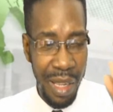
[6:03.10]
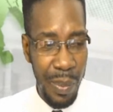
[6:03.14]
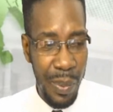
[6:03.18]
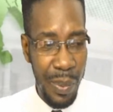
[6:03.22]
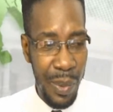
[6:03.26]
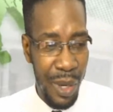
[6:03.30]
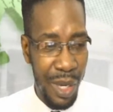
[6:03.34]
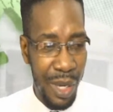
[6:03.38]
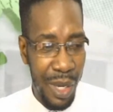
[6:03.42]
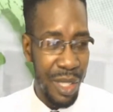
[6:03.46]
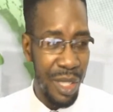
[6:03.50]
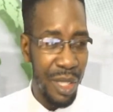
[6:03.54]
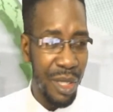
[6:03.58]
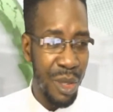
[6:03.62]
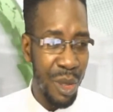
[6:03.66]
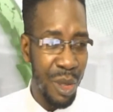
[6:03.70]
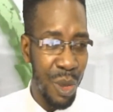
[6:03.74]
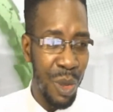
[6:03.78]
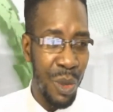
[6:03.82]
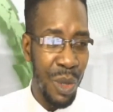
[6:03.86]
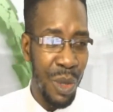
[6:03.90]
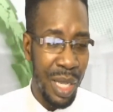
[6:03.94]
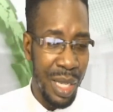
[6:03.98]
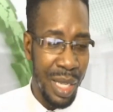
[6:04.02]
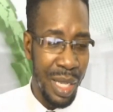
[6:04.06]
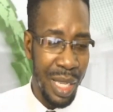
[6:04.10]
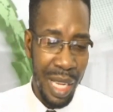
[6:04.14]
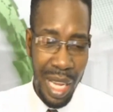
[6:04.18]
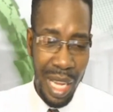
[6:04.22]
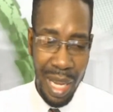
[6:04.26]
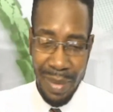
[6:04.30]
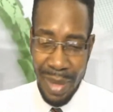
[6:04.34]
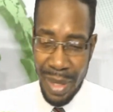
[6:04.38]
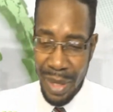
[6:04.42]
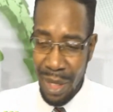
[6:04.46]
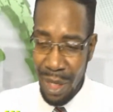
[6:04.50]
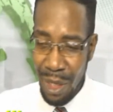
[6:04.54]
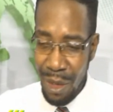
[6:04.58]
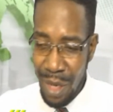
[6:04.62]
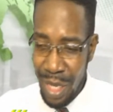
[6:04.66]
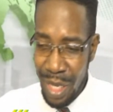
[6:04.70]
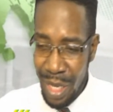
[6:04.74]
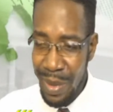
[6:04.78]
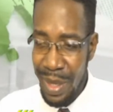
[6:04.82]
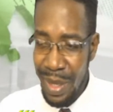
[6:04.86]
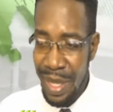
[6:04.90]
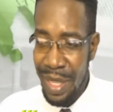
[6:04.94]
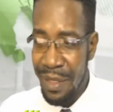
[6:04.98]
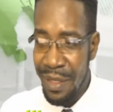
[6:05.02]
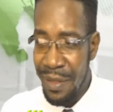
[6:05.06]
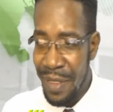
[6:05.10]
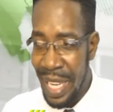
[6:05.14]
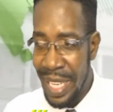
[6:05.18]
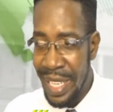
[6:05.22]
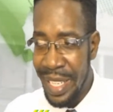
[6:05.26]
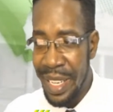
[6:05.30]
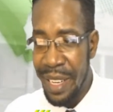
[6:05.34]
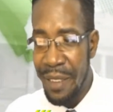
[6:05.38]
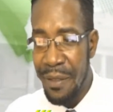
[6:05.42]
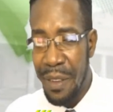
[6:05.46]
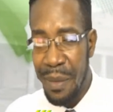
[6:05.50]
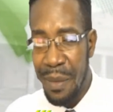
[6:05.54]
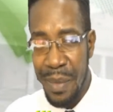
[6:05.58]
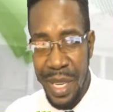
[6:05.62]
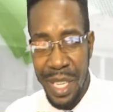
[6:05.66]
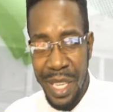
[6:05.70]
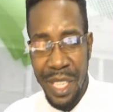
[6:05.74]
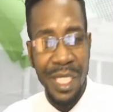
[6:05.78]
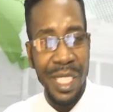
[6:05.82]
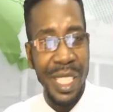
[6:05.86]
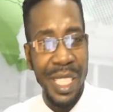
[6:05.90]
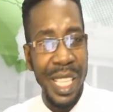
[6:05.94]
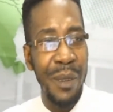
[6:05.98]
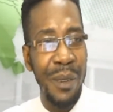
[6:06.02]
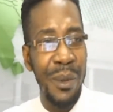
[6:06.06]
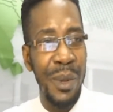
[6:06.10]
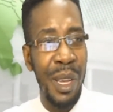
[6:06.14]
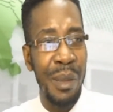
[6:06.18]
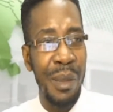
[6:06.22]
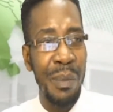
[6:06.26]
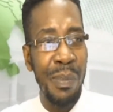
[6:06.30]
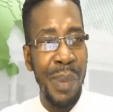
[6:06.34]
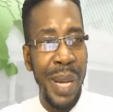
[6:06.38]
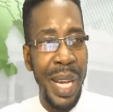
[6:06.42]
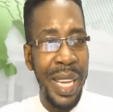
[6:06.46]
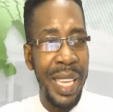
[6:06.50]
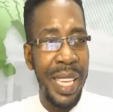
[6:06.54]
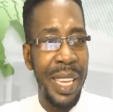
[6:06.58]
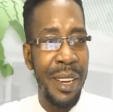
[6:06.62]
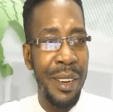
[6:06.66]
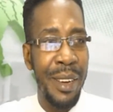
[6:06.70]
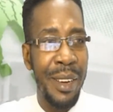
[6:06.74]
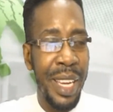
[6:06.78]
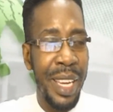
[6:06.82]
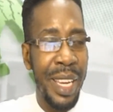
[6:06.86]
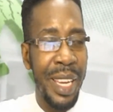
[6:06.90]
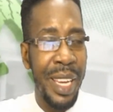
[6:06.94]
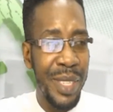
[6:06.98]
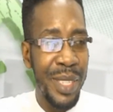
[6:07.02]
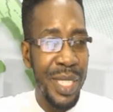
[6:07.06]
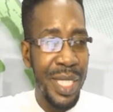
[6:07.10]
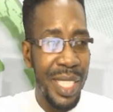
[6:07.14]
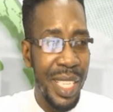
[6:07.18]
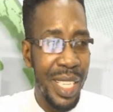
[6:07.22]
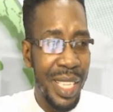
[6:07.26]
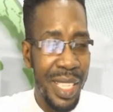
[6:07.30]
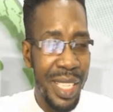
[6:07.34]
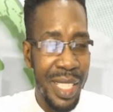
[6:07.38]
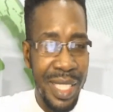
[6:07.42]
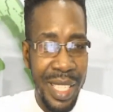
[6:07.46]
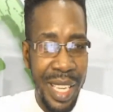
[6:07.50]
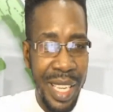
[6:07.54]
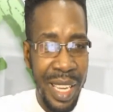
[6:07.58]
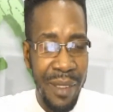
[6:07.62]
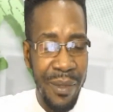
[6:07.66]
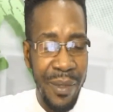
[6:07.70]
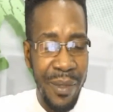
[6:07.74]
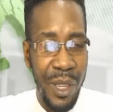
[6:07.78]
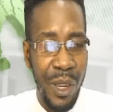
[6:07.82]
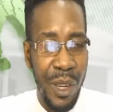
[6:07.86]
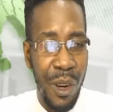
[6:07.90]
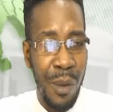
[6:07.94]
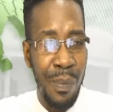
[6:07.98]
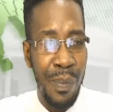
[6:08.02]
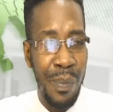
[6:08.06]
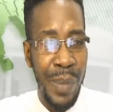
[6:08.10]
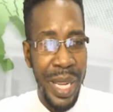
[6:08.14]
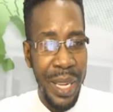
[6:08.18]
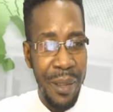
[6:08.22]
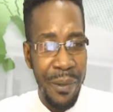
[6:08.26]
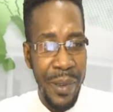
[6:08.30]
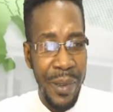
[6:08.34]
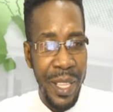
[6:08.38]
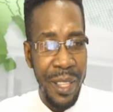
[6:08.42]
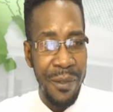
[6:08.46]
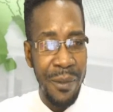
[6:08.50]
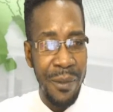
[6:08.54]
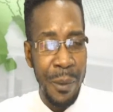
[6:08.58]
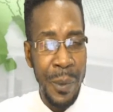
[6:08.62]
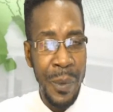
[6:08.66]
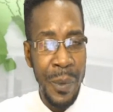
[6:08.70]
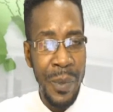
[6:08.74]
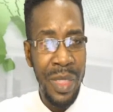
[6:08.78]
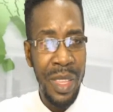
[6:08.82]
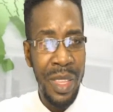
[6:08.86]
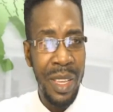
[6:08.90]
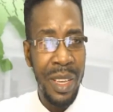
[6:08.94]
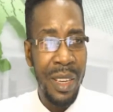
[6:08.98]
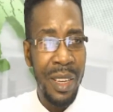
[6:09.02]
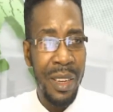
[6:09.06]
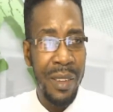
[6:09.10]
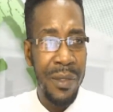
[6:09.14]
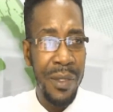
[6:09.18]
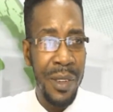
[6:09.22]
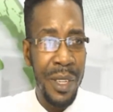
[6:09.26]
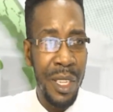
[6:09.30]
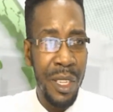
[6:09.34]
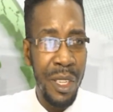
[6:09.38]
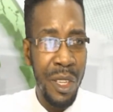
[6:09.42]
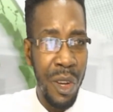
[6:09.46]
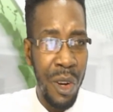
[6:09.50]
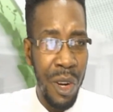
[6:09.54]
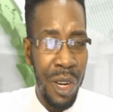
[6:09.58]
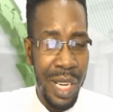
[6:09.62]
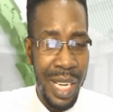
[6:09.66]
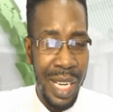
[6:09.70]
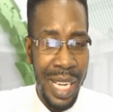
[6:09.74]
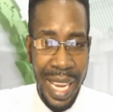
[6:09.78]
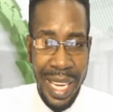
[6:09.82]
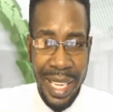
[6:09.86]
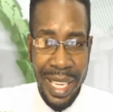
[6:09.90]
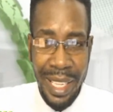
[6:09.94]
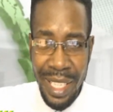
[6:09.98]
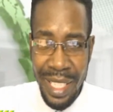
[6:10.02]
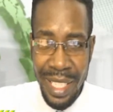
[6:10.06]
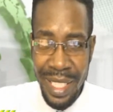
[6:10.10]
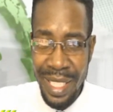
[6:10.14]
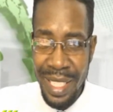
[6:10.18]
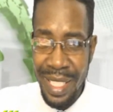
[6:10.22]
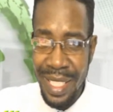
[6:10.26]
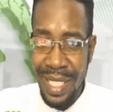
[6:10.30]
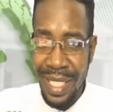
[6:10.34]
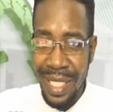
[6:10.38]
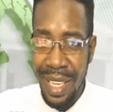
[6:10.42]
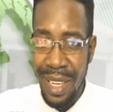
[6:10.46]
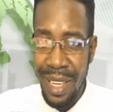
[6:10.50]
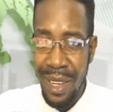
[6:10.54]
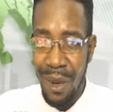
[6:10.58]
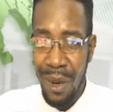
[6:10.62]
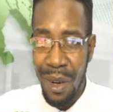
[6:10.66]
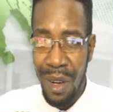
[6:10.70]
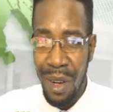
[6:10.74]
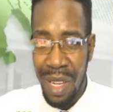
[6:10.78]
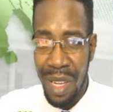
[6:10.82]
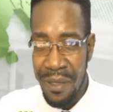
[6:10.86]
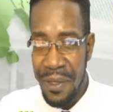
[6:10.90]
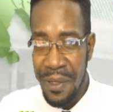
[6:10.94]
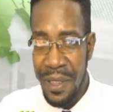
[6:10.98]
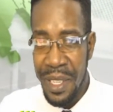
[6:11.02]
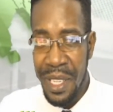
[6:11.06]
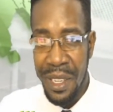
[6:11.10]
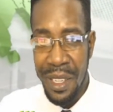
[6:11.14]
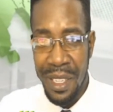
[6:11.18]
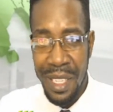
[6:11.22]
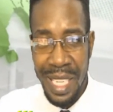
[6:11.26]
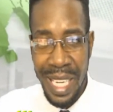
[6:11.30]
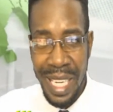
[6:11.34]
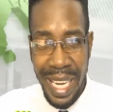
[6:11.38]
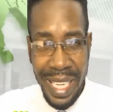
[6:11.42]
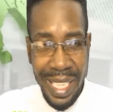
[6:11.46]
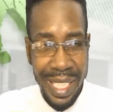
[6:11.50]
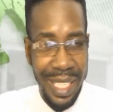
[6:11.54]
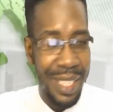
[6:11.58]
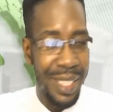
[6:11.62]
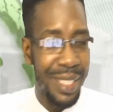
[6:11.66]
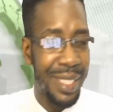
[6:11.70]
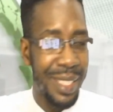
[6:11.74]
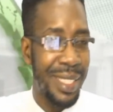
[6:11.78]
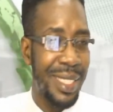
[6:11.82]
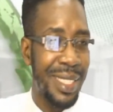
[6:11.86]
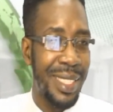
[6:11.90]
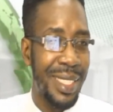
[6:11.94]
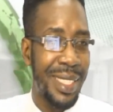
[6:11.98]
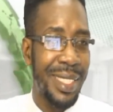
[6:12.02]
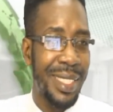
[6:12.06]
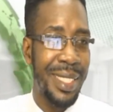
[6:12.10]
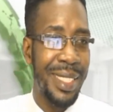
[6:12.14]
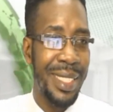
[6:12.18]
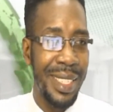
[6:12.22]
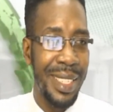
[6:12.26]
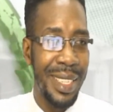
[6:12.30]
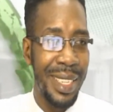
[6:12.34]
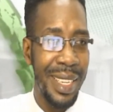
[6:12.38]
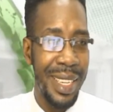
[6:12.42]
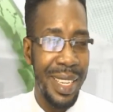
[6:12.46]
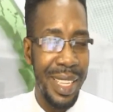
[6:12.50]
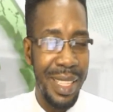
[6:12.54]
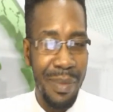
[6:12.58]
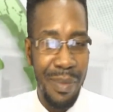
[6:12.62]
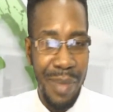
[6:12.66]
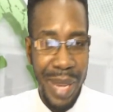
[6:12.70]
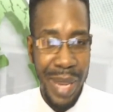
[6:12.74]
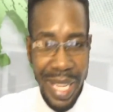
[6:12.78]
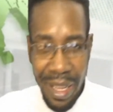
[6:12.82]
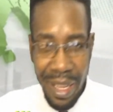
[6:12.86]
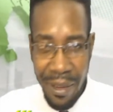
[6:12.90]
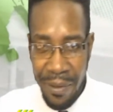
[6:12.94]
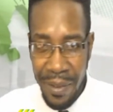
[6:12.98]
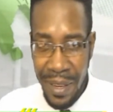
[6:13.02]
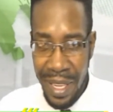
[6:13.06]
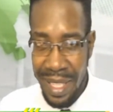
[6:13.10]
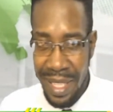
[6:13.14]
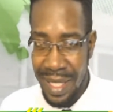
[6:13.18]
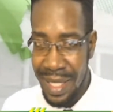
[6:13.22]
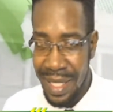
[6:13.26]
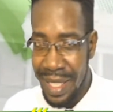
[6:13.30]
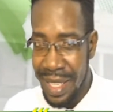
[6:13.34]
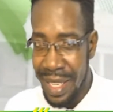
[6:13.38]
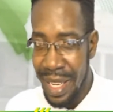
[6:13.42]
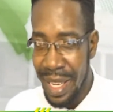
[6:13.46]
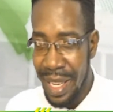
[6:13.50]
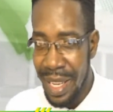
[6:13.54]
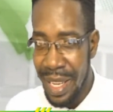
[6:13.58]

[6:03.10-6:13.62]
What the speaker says: persons know about the credible and valid information that we unpack here every single day for your benefit, for your guidance, all for your guidance and benefit.